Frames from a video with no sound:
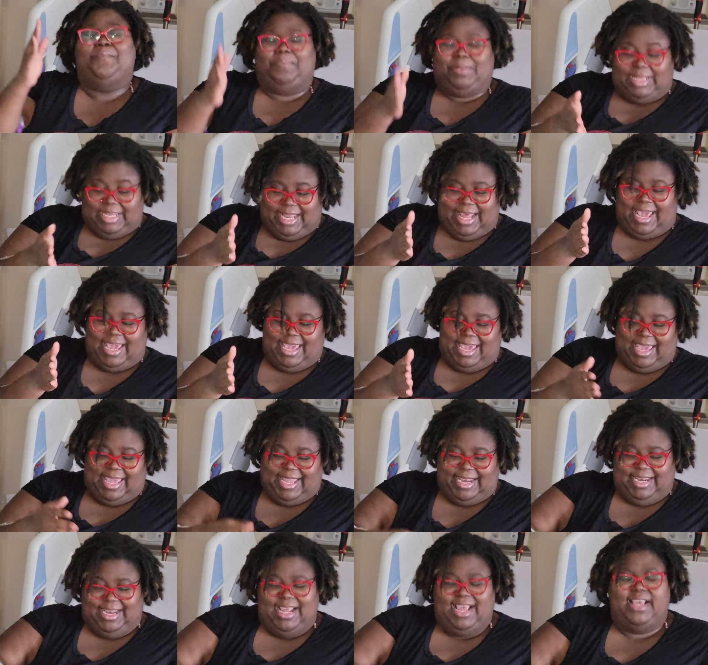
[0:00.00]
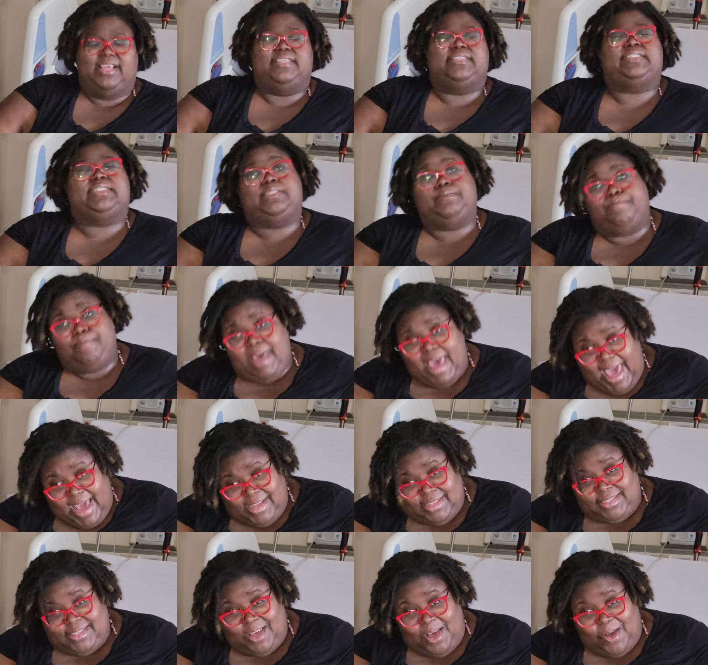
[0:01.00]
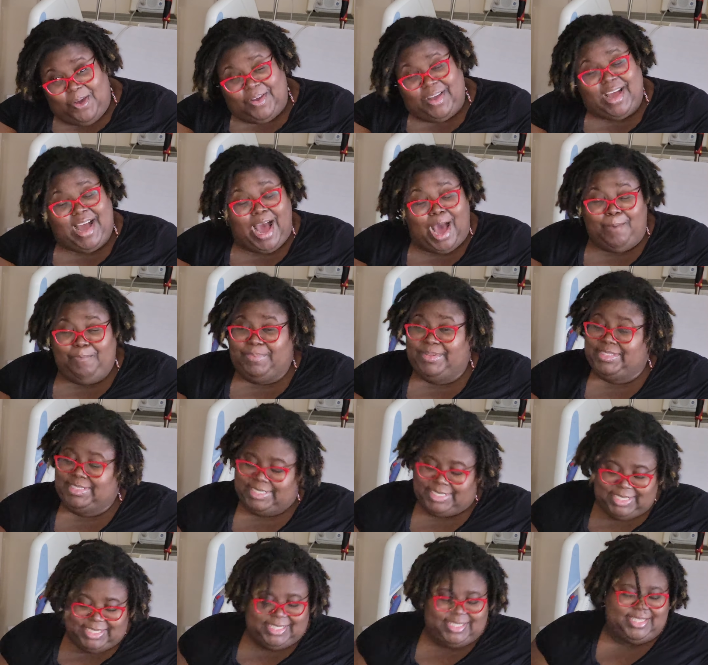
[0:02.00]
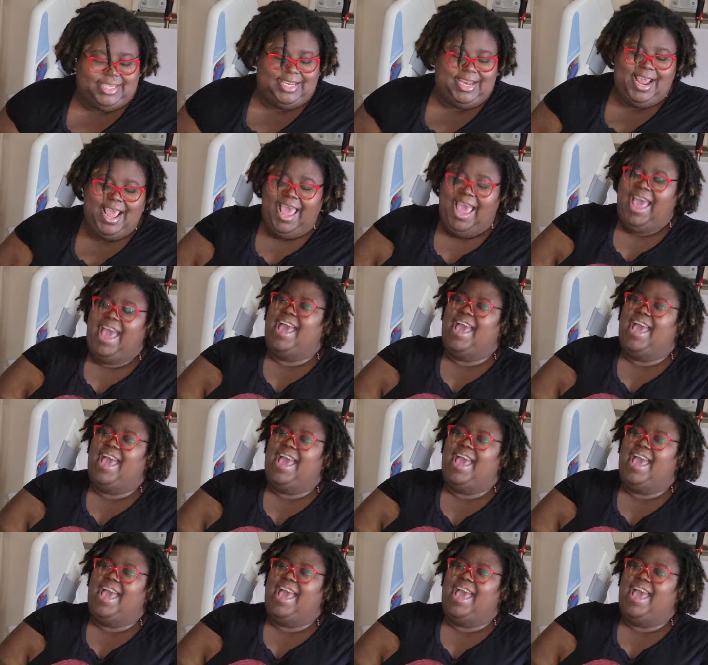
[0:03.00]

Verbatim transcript: playing, smack talk, competition,